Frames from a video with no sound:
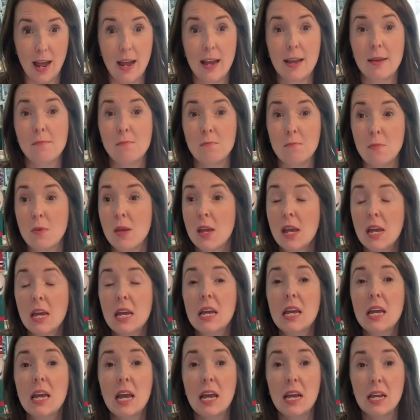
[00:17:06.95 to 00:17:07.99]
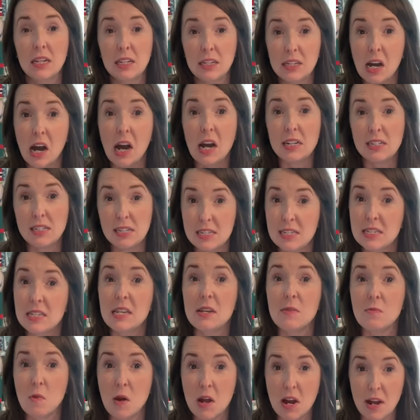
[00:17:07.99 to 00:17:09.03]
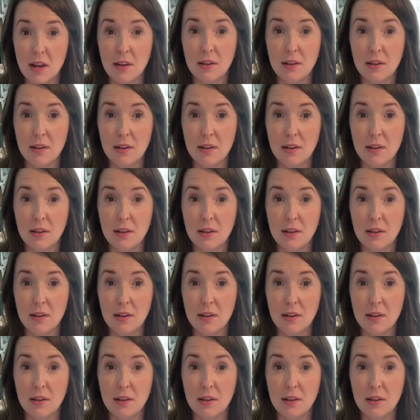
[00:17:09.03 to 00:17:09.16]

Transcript: I got to see what